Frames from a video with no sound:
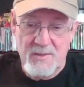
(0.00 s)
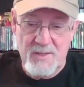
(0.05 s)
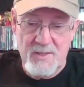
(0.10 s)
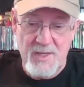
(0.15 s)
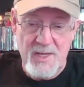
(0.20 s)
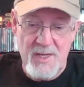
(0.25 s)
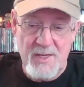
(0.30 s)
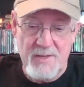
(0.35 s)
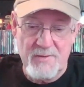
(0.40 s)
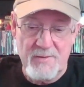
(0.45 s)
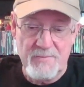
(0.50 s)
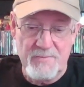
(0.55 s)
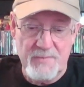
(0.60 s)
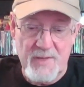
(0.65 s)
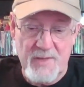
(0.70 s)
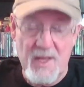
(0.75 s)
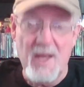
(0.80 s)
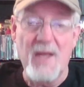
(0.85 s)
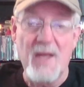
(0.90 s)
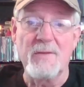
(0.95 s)
okay,
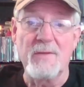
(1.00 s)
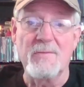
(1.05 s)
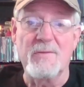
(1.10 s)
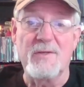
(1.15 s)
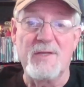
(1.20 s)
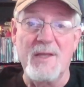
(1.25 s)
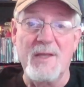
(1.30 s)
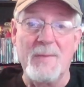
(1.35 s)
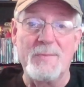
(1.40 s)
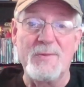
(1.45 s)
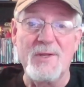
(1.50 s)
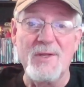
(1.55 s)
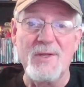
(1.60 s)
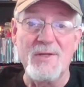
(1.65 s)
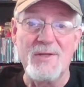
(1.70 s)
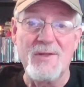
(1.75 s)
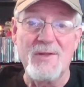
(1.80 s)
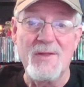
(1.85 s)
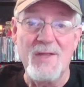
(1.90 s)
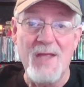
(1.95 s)
I dipped
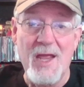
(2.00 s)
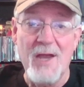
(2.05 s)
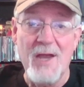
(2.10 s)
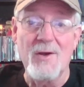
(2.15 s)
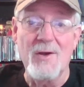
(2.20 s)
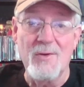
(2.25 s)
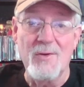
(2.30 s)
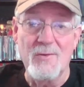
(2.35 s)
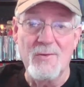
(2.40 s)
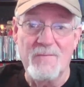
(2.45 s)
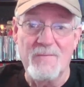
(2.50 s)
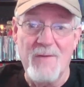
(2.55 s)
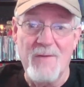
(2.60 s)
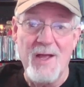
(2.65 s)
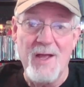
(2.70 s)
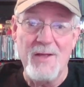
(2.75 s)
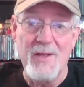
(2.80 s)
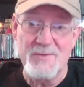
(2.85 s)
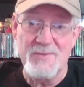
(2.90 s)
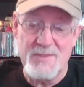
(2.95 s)
into the Arrow
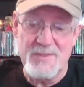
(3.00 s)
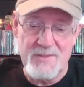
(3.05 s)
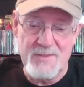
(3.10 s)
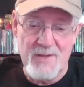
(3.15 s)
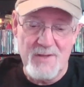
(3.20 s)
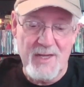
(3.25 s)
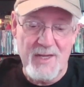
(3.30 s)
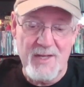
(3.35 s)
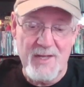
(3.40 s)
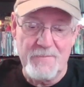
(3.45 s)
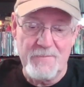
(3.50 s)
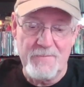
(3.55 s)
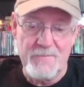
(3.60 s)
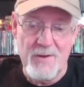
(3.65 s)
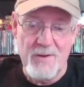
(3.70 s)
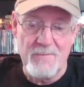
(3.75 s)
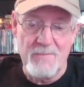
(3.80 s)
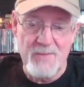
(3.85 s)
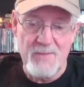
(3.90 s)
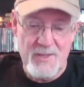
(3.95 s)
files. This one I got
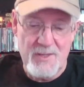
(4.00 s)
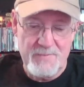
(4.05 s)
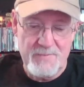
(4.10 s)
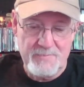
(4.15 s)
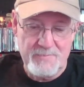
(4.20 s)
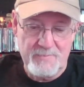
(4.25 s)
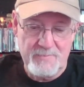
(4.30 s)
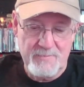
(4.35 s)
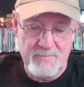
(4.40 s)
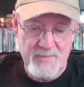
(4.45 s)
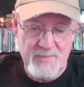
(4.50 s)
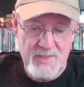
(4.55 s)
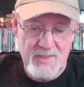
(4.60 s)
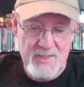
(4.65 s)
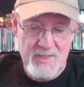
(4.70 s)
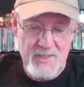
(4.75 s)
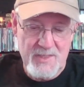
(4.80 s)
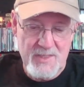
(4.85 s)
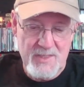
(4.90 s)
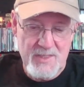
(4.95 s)
from uh,
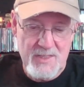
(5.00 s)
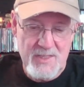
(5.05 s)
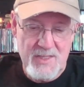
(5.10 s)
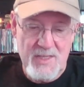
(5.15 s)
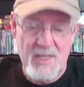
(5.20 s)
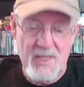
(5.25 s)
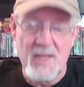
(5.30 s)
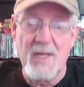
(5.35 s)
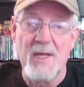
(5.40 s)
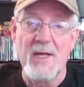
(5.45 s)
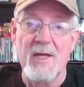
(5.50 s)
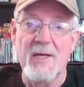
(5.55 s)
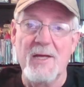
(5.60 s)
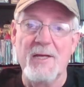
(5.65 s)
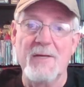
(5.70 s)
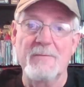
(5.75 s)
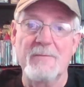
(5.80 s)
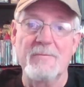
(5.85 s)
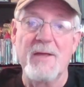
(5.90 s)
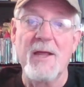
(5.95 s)

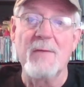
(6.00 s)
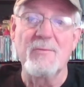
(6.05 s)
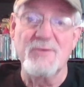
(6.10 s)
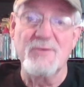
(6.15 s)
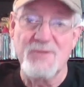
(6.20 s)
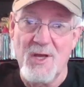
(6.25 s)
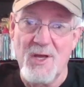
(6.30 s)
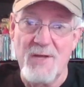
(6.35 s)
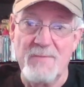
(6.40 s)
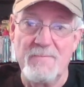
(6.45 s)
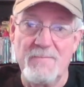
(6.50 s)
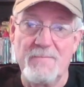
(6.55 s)
um, Amazon.